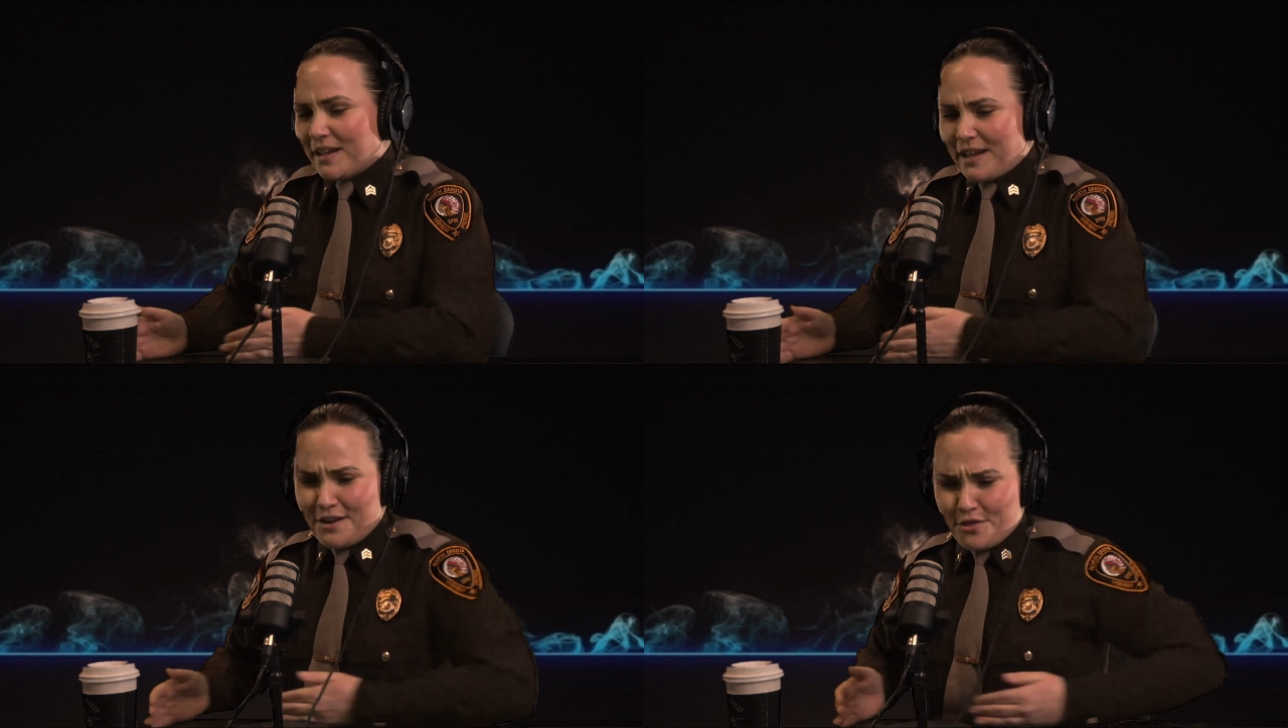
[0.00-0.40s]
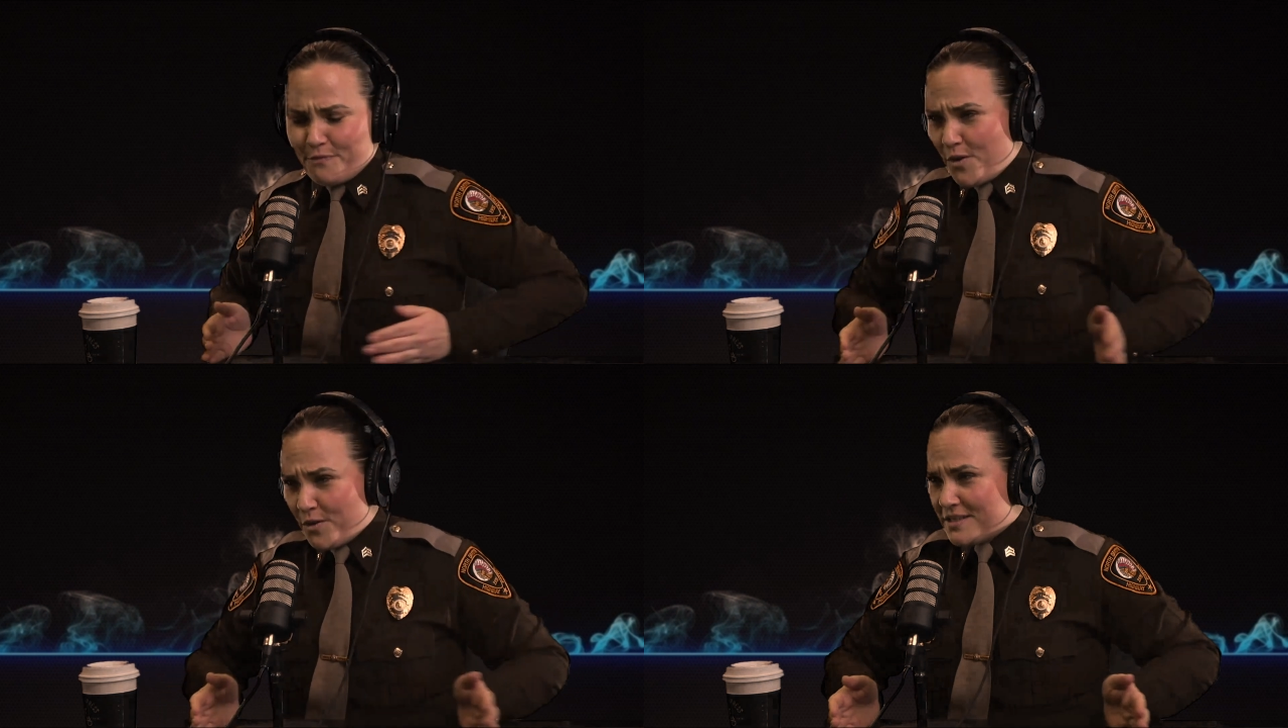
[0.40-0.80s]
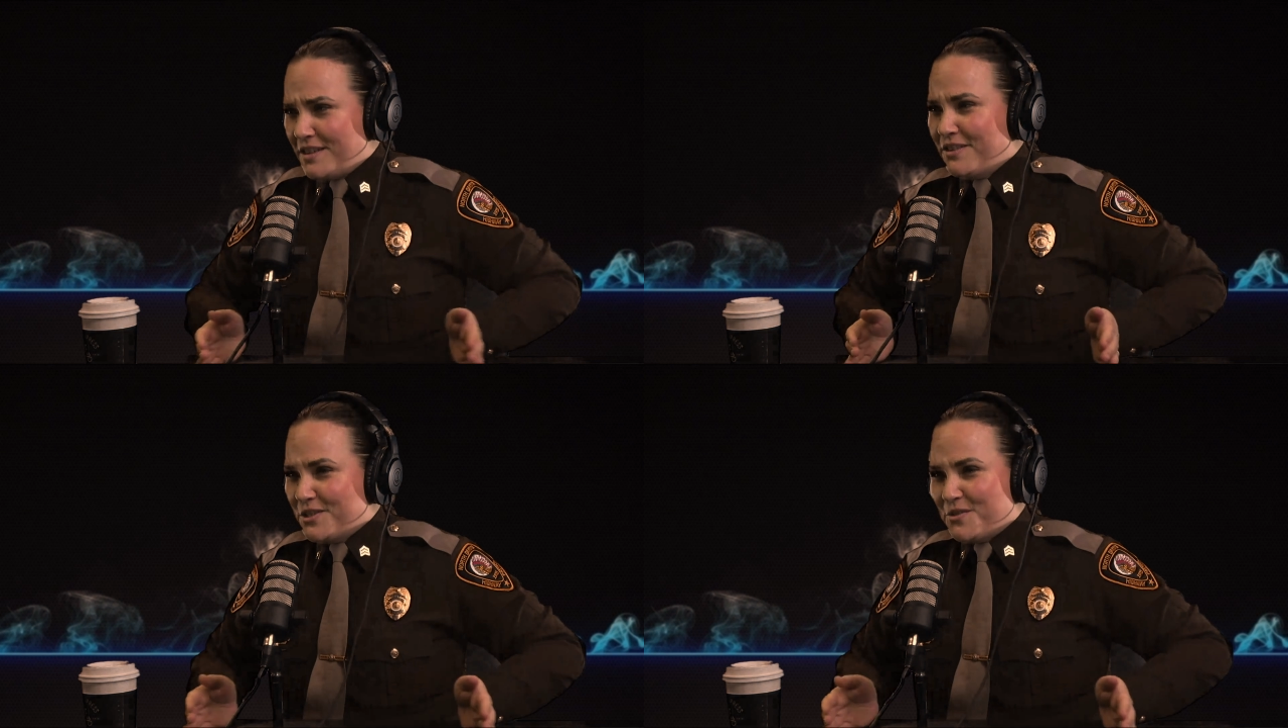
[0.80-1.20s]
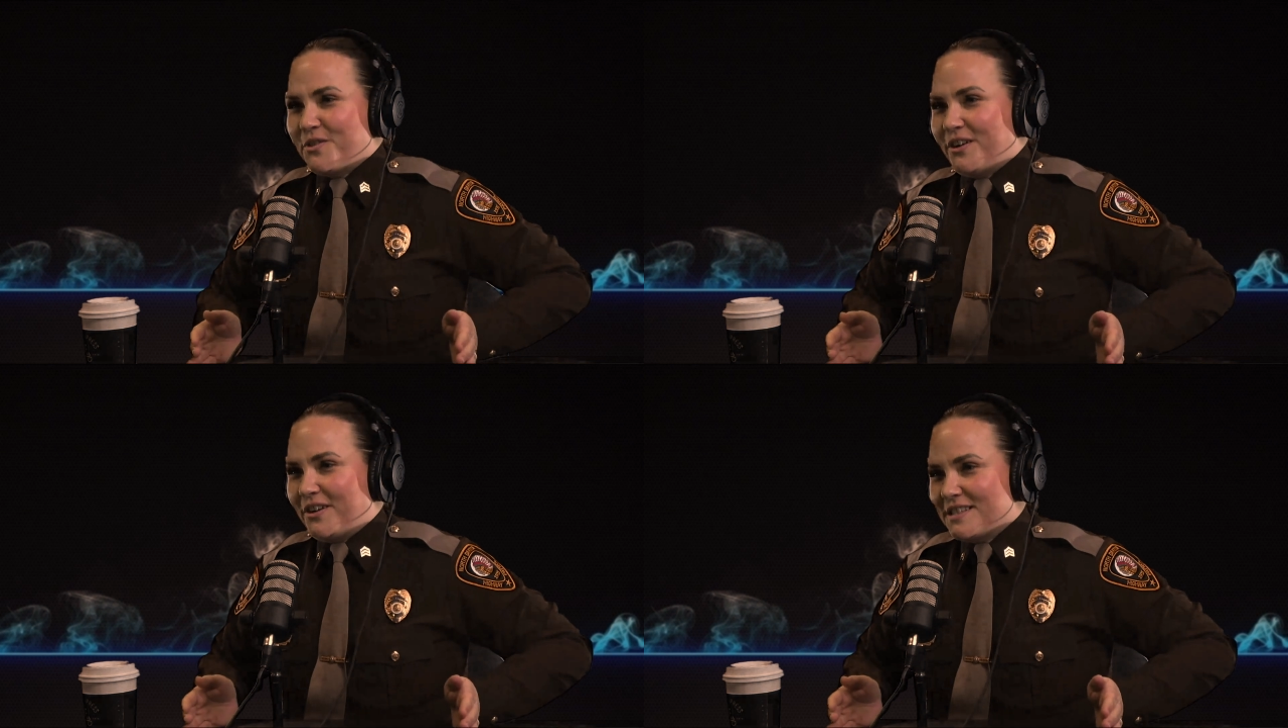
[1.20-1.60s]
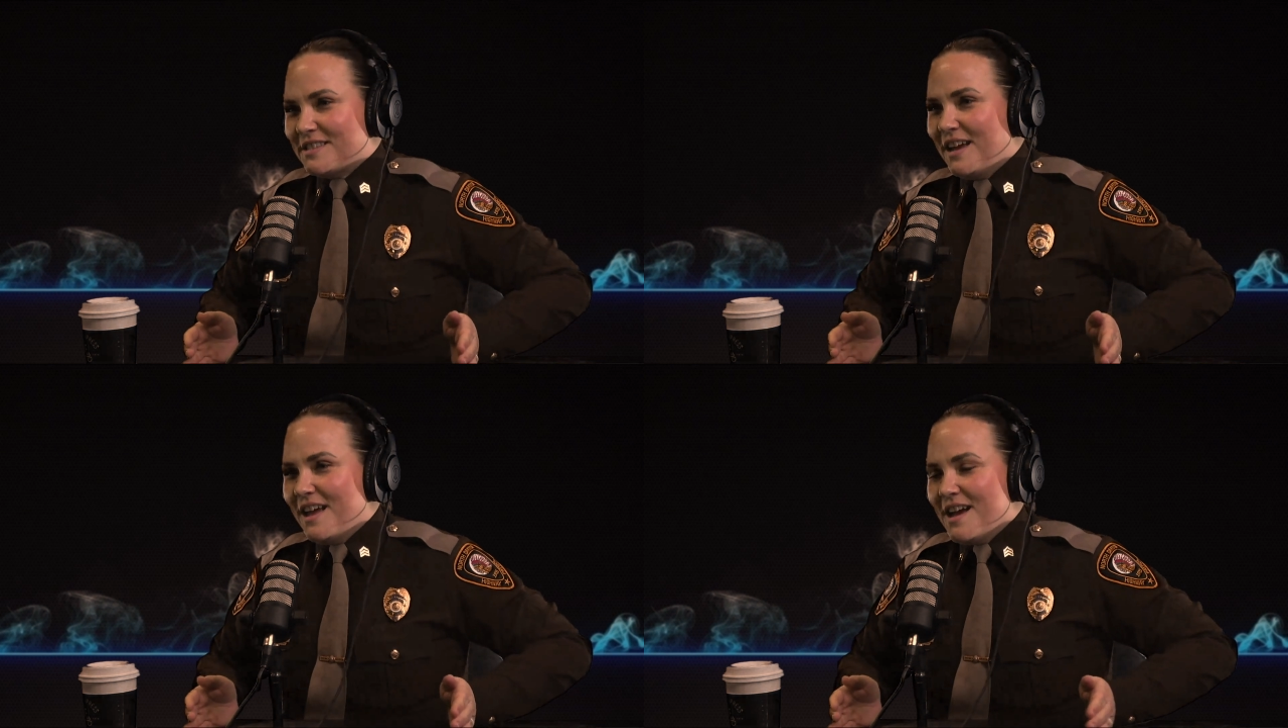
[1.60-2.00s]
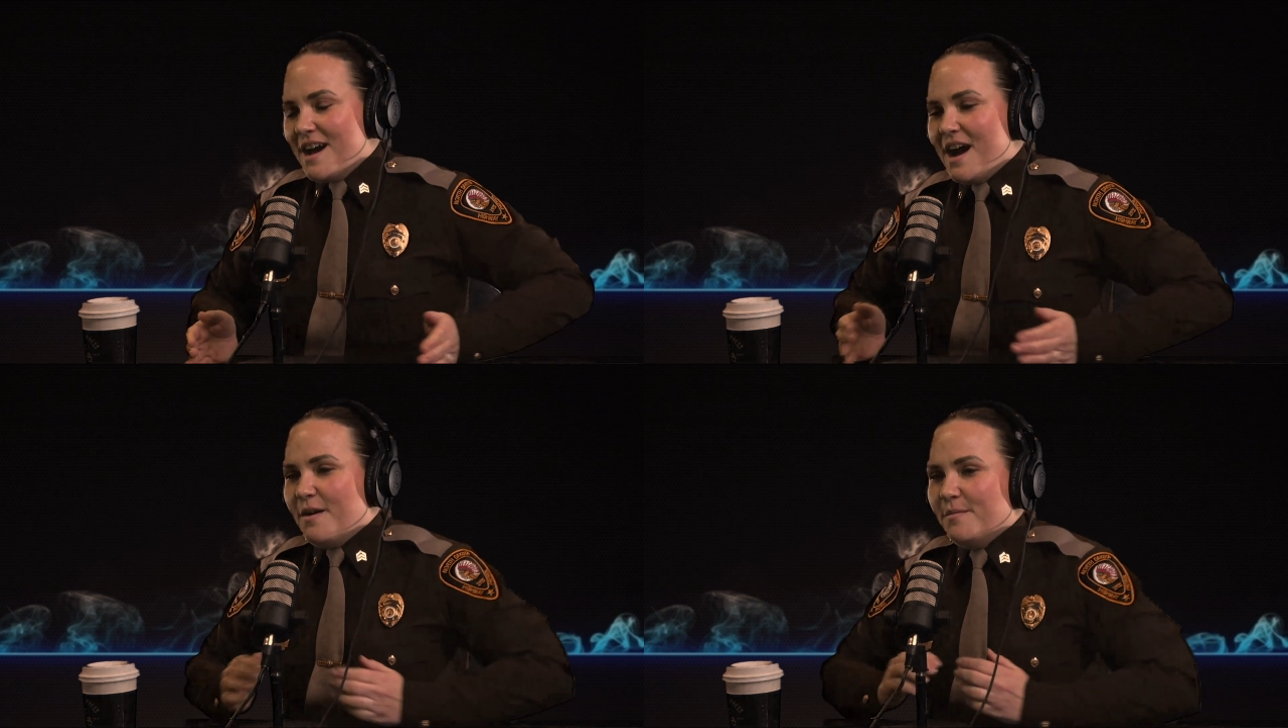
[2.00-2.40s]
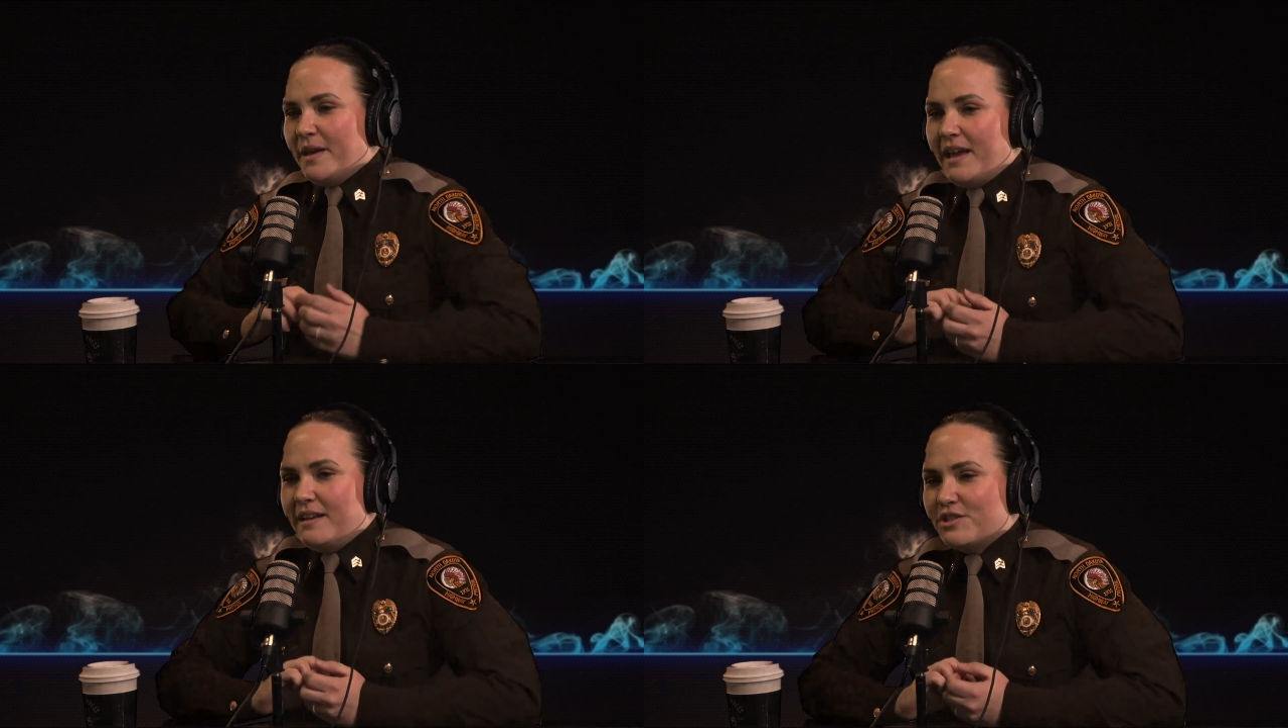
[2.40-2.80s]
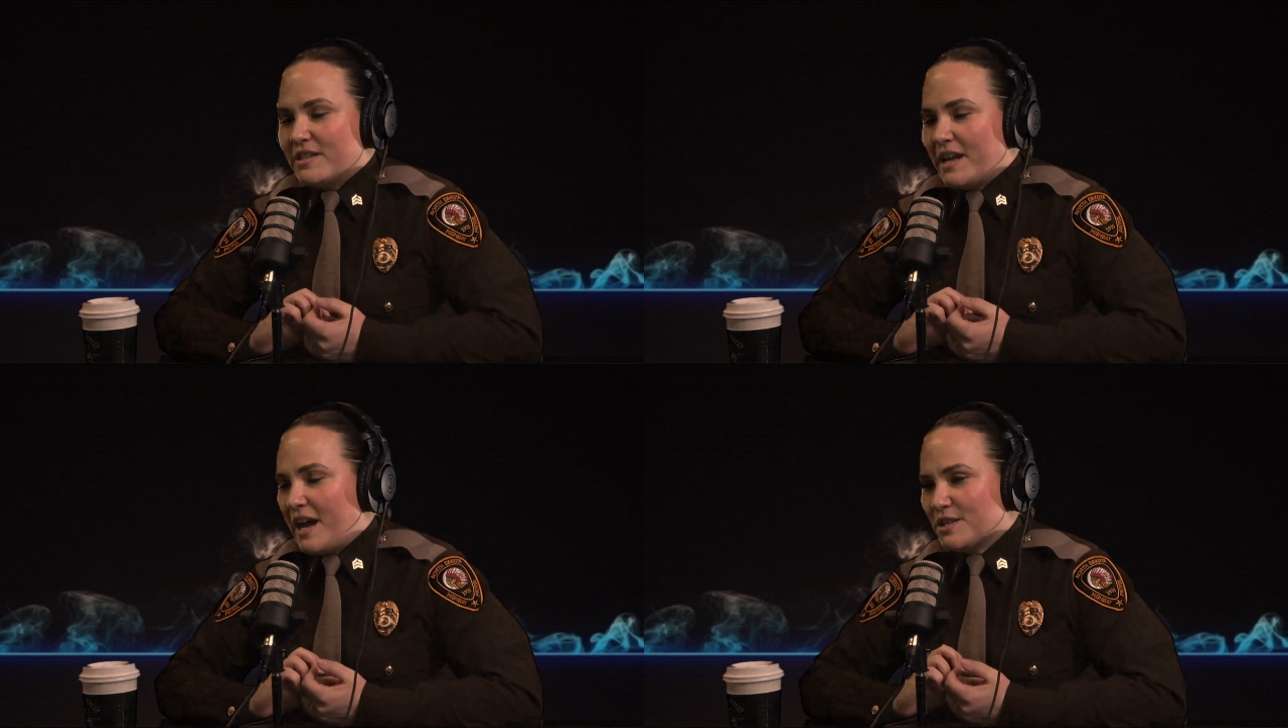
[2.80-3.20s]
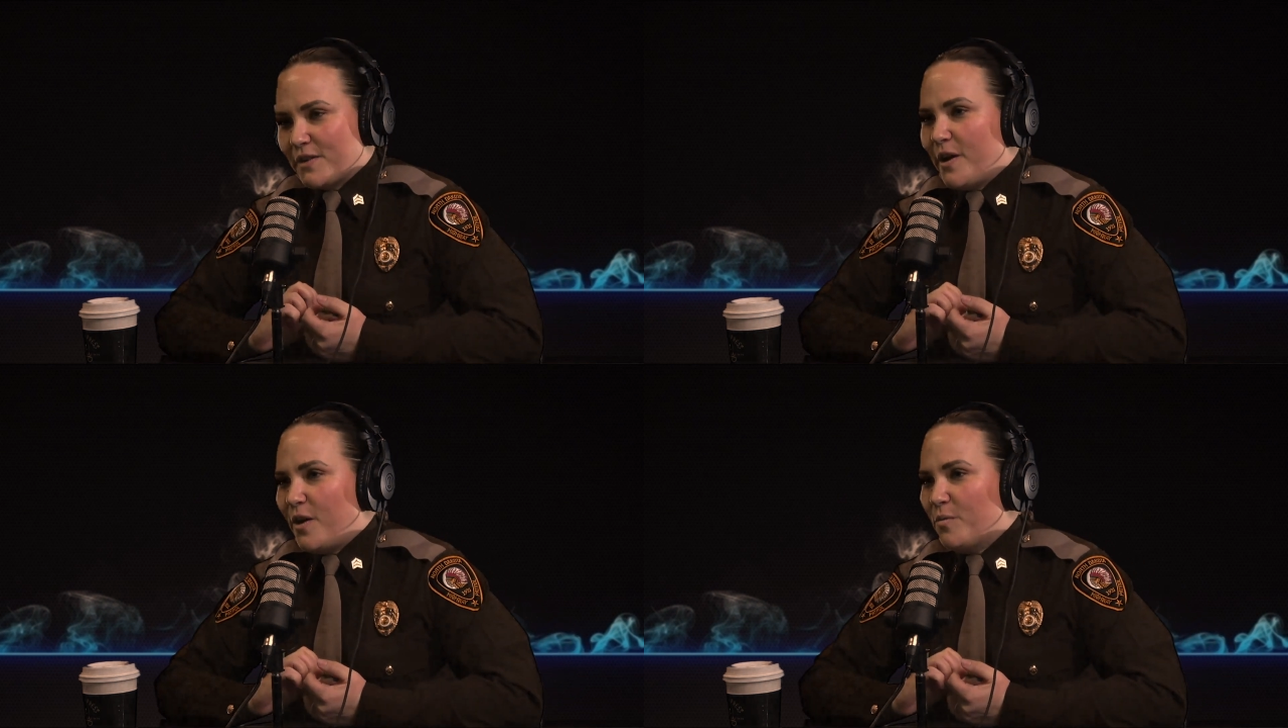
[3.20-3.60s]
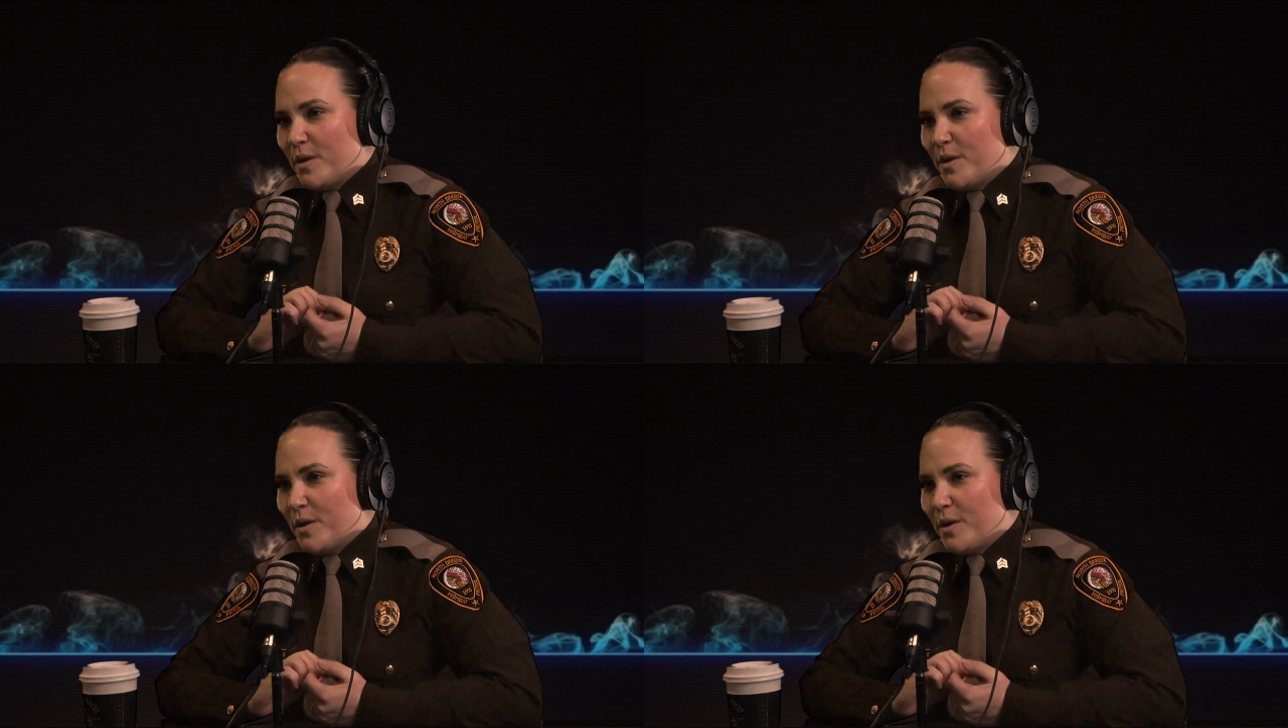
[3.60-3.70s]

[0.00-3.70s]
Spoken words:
I can focus on the 2/3 and just ask for help.